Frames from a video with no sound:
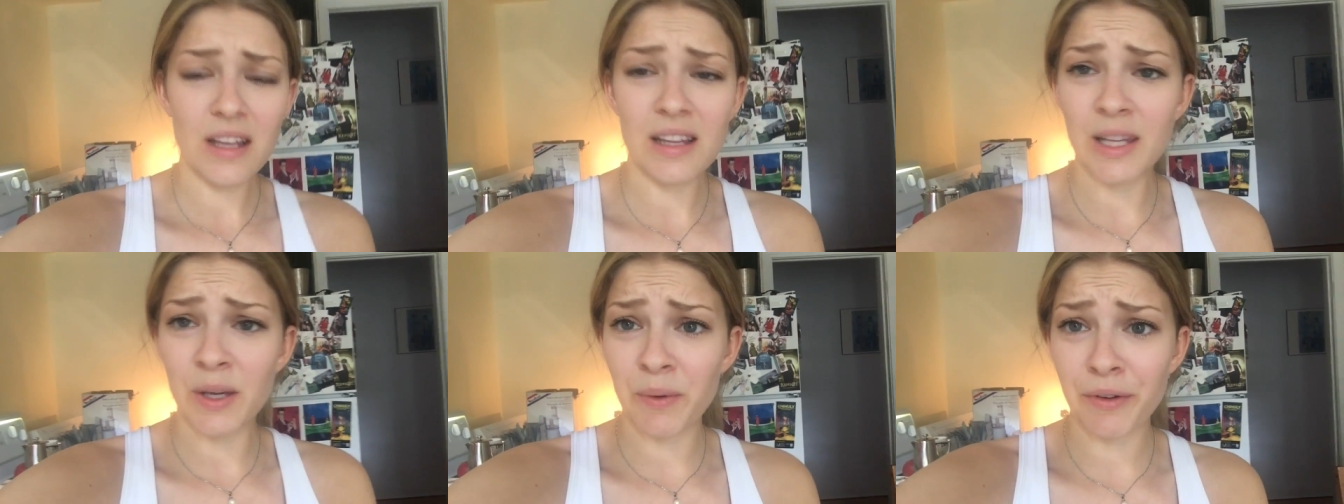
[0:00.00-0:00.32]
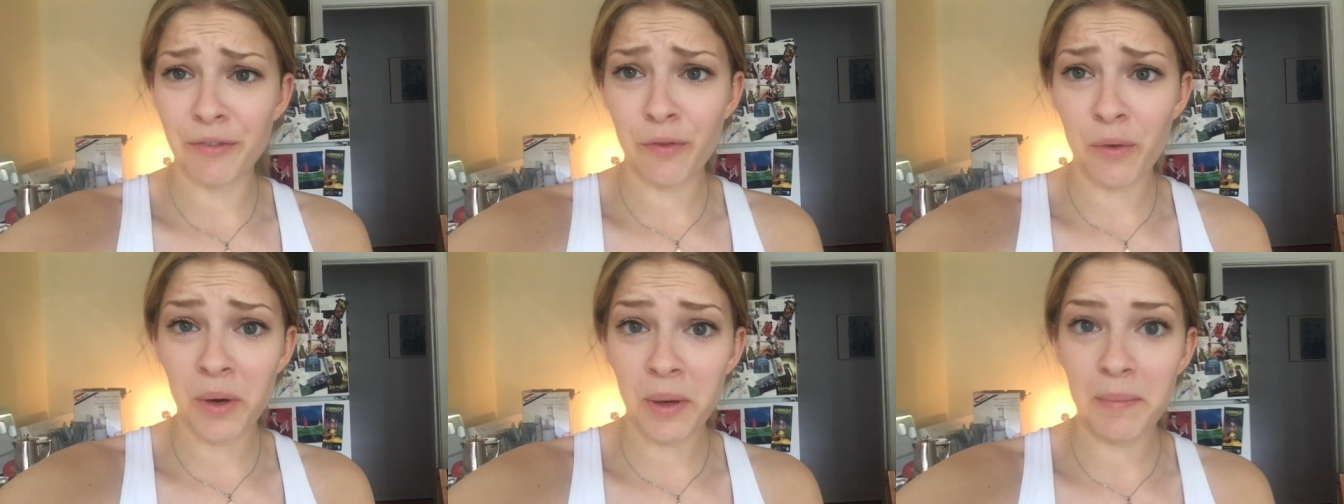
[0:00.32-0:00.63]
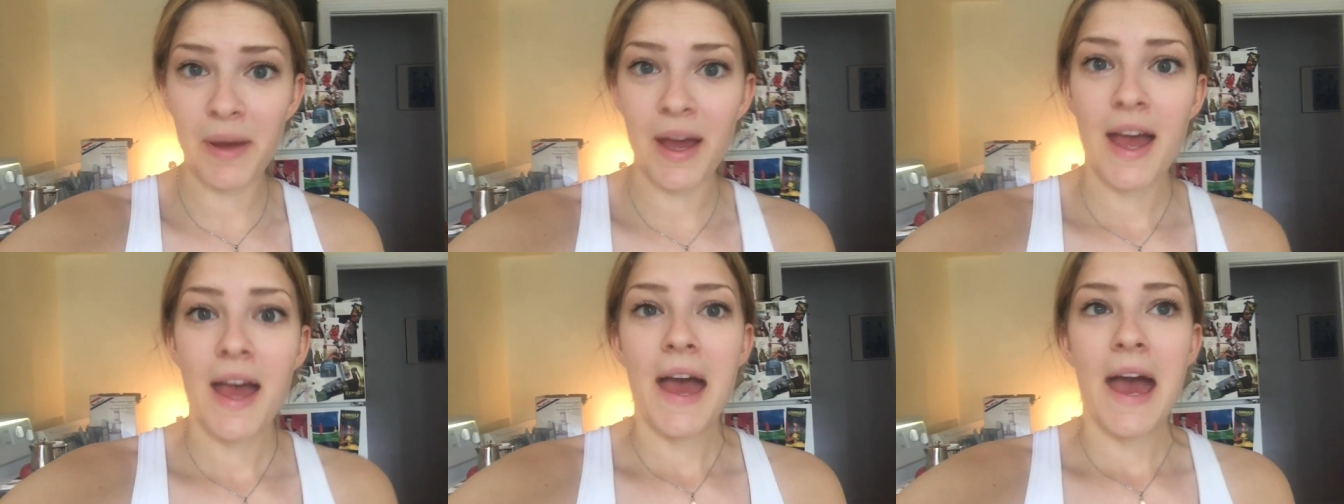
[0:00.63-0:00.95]
liquid
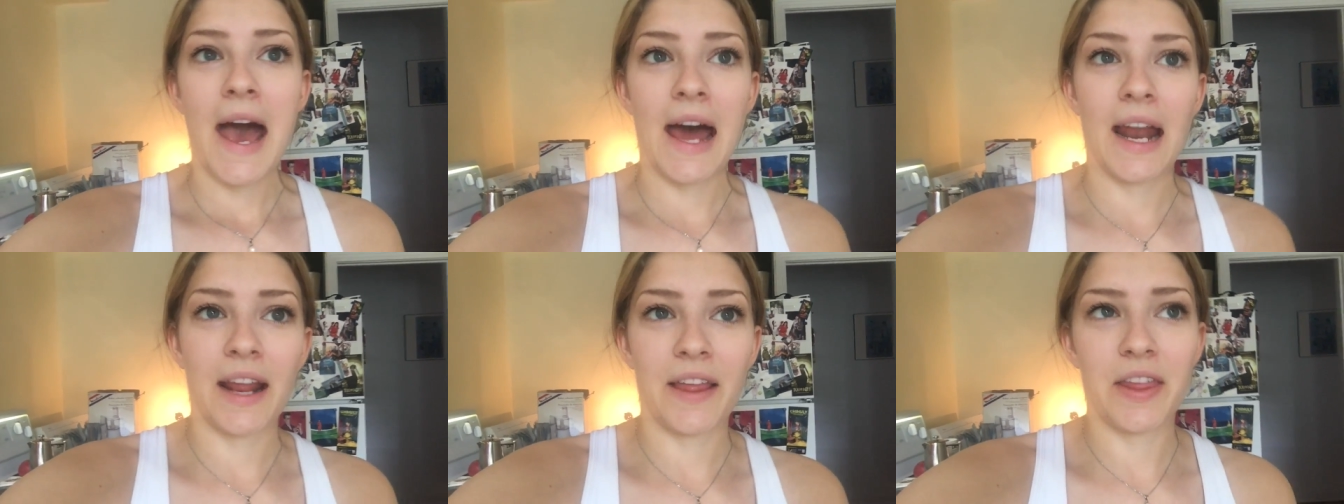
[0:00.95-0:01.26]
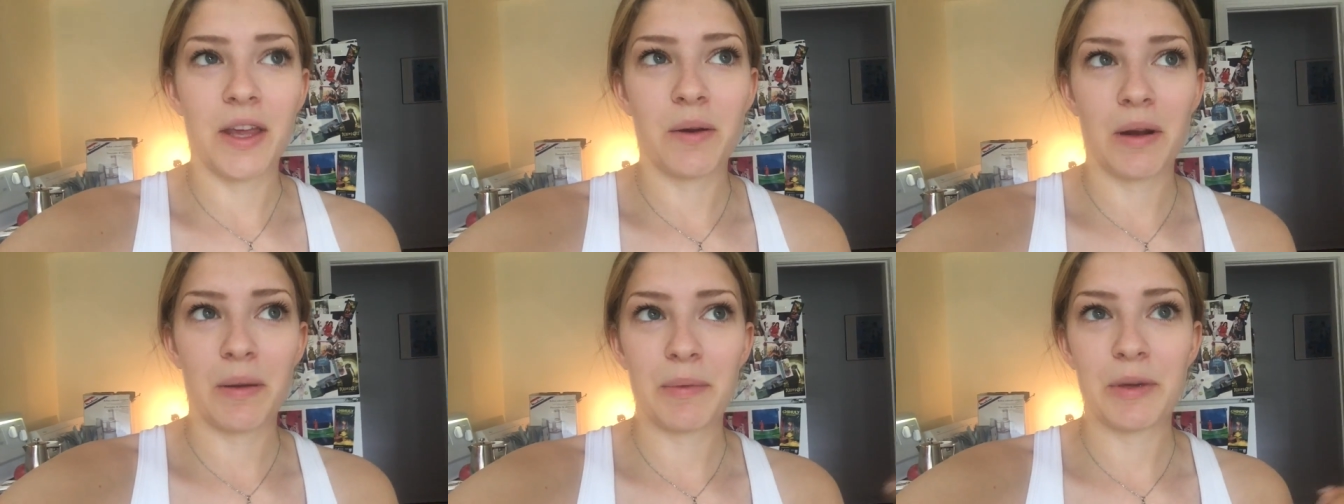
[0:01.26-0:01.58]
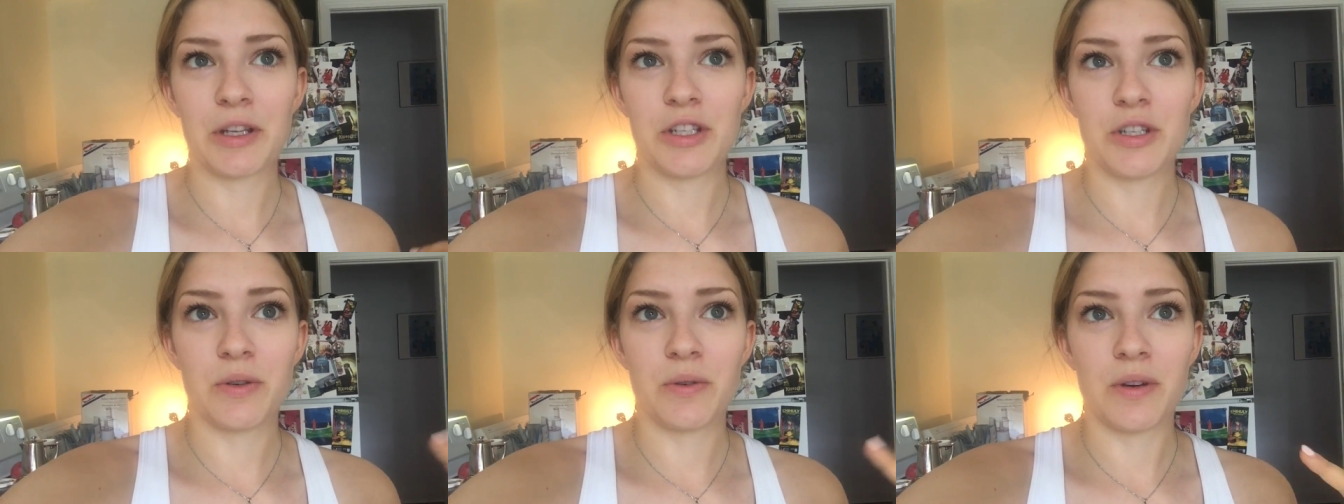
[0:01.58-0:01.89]
form. And I think what I'm
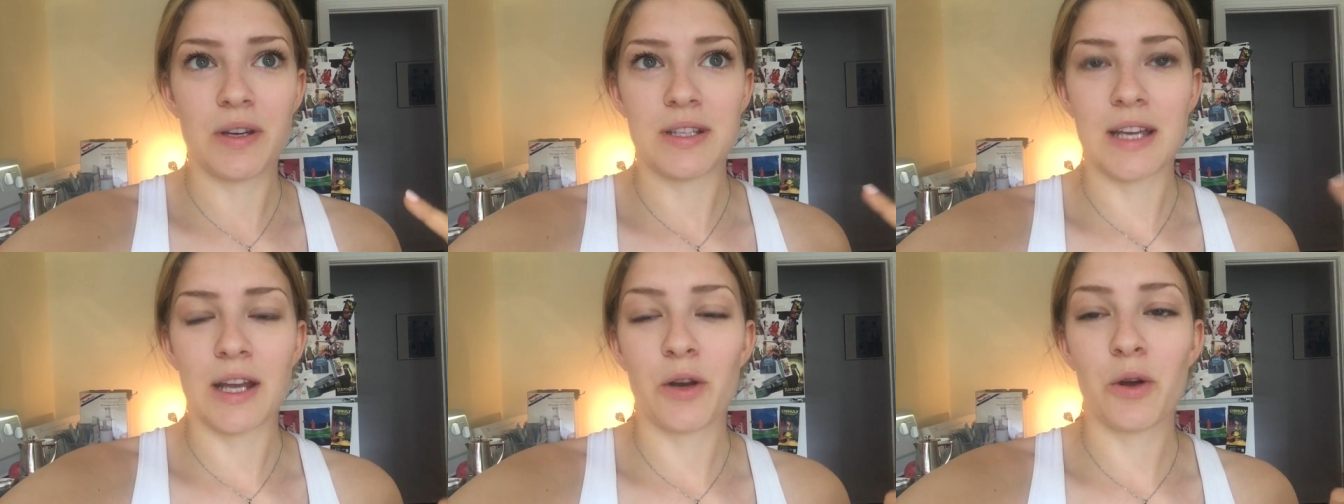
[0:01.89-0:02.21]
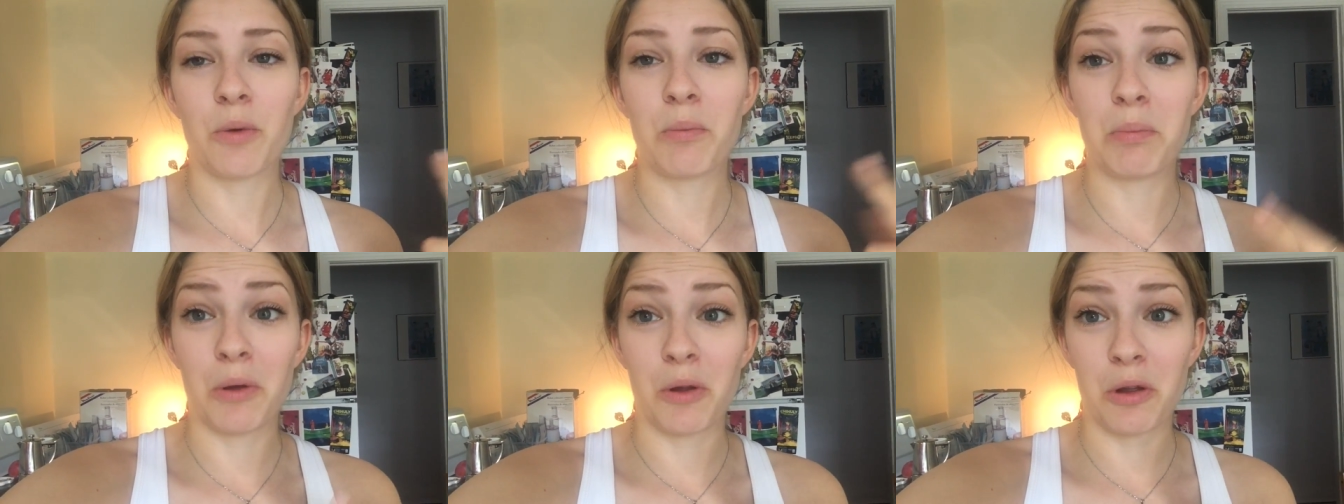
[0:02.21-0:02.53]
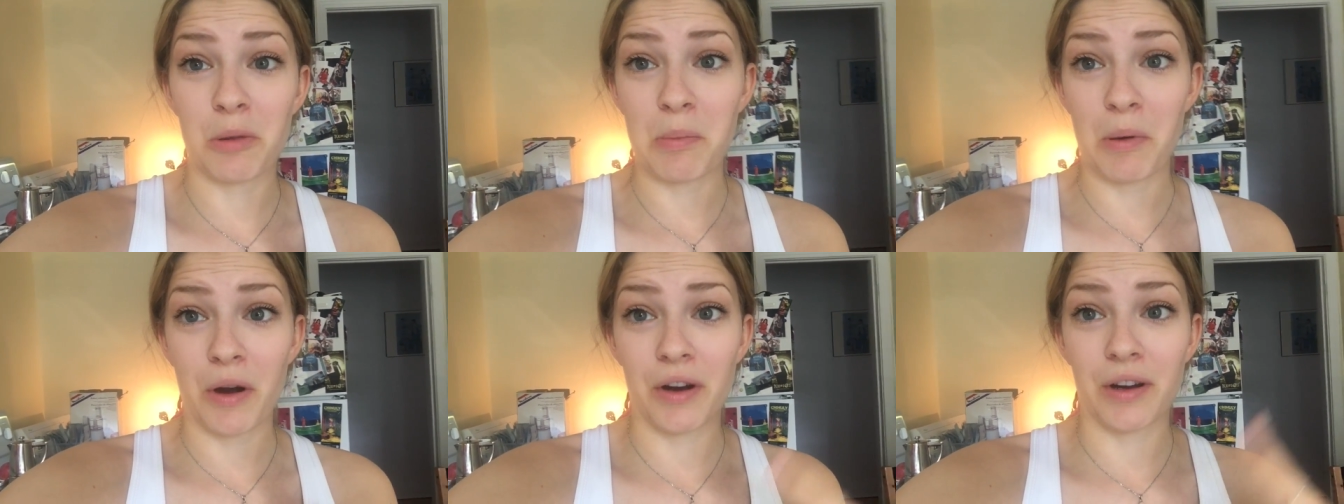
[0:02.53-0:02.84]
gonna do is I know
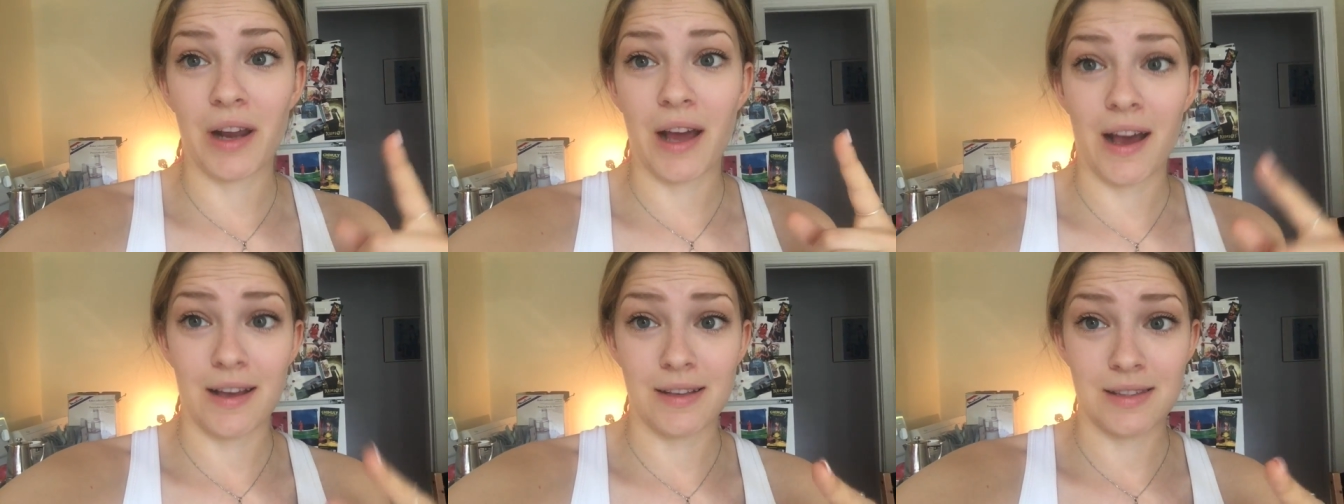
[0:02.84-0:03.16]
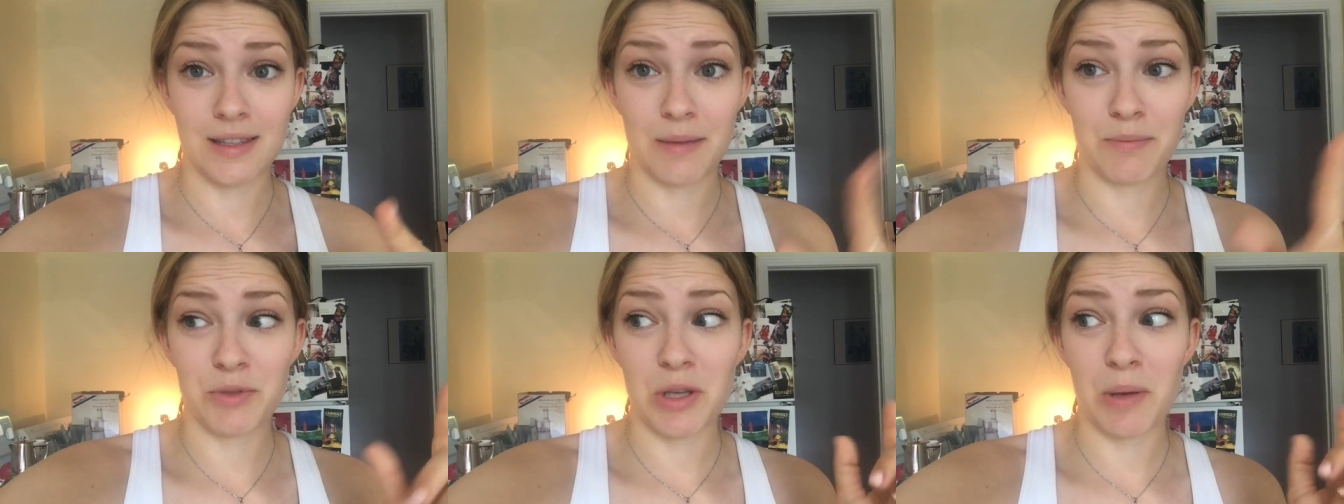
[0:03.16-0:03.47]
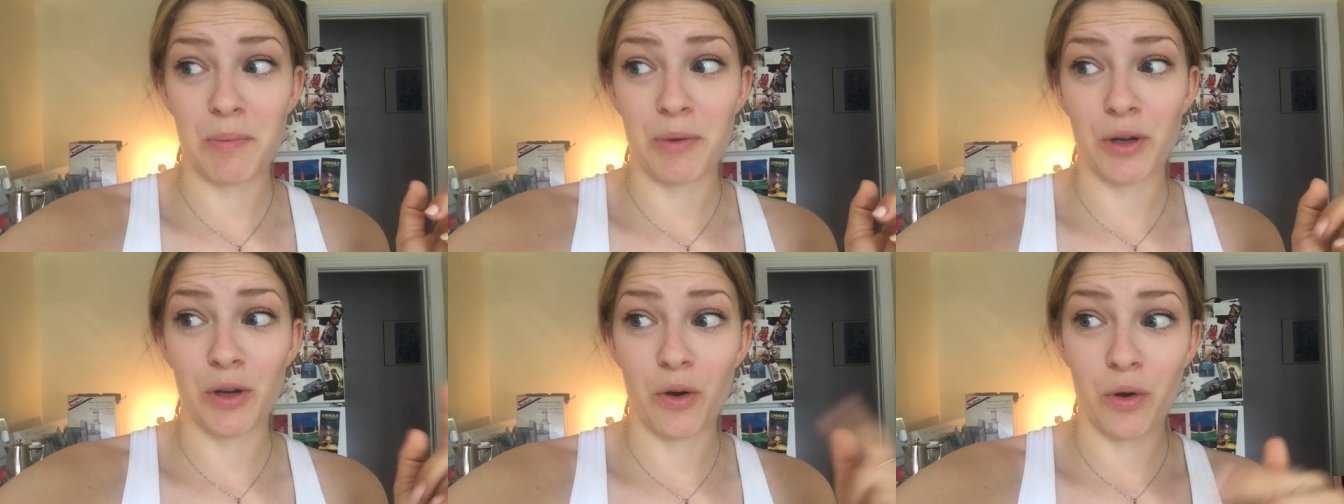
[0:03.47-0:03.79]
Bulk Barn has them, so
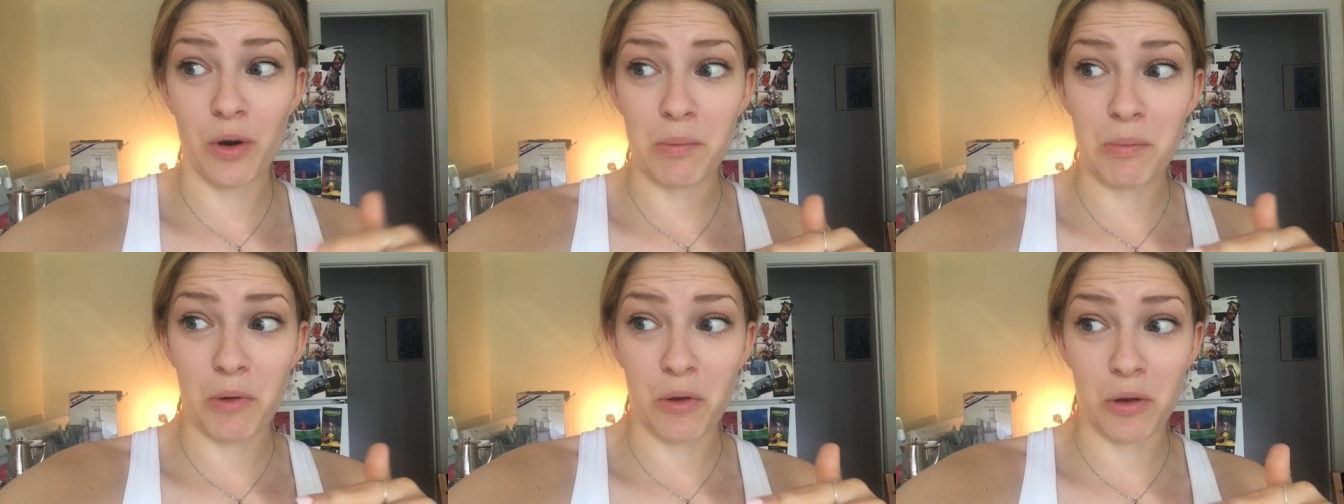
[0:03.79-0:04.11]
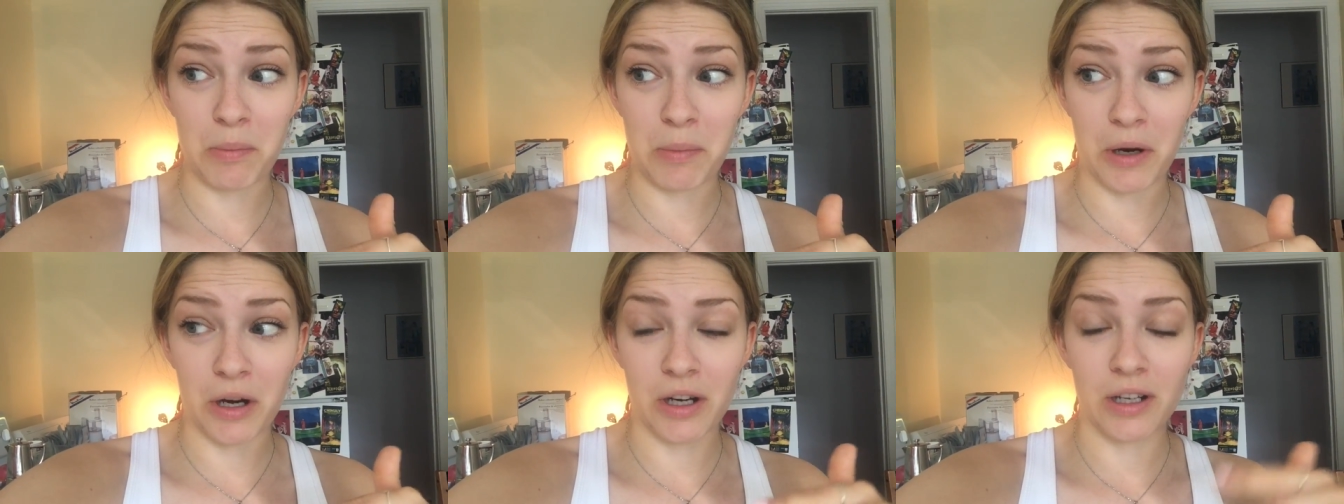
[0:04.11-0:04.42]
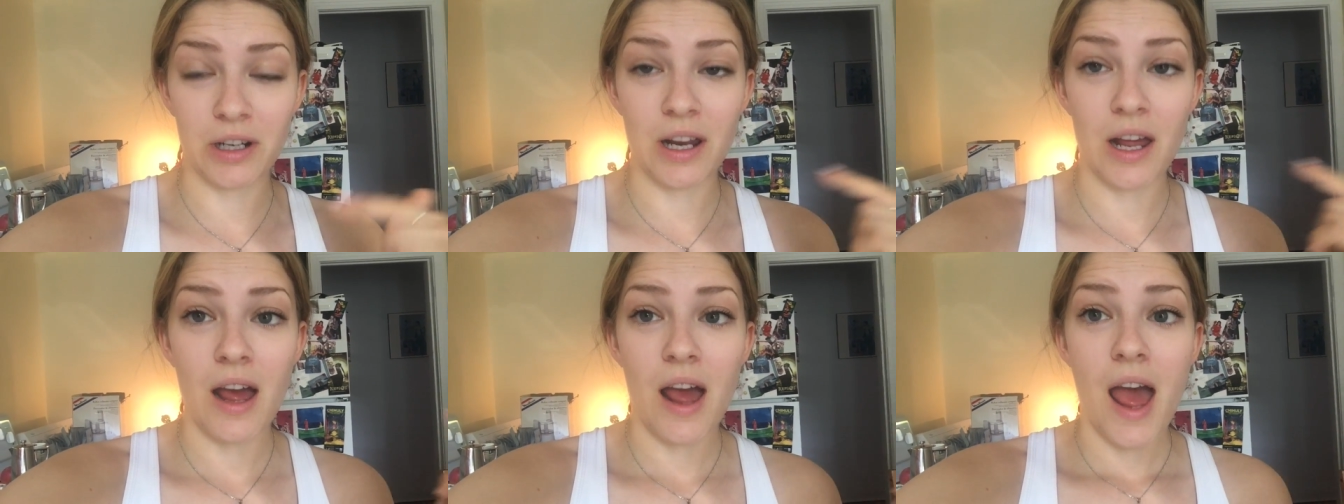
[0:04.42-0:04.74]
I'm gonna go to Bulk
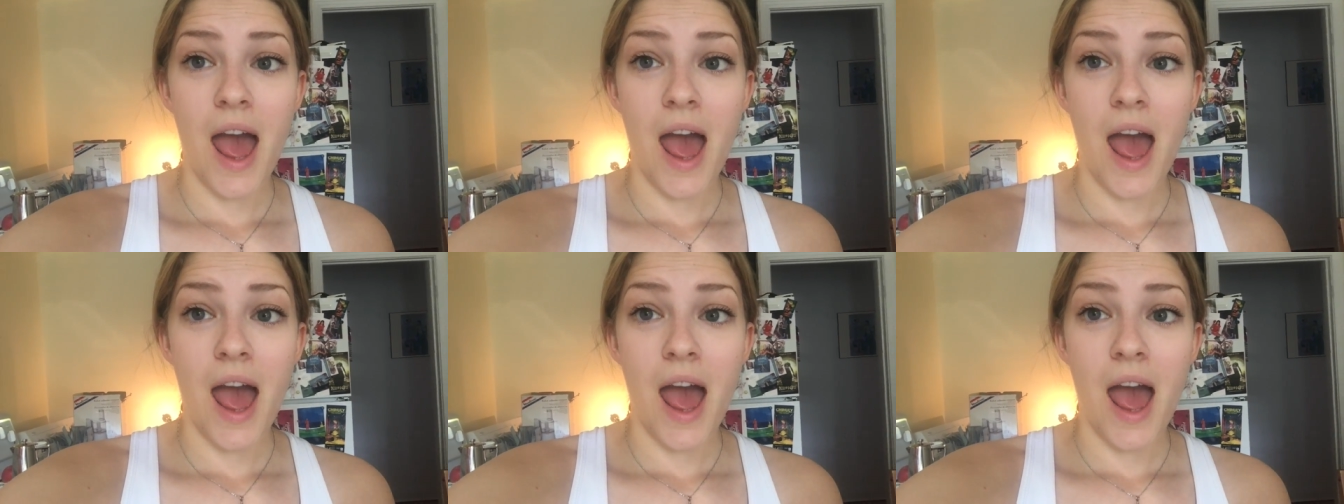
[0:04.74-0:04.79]
Barn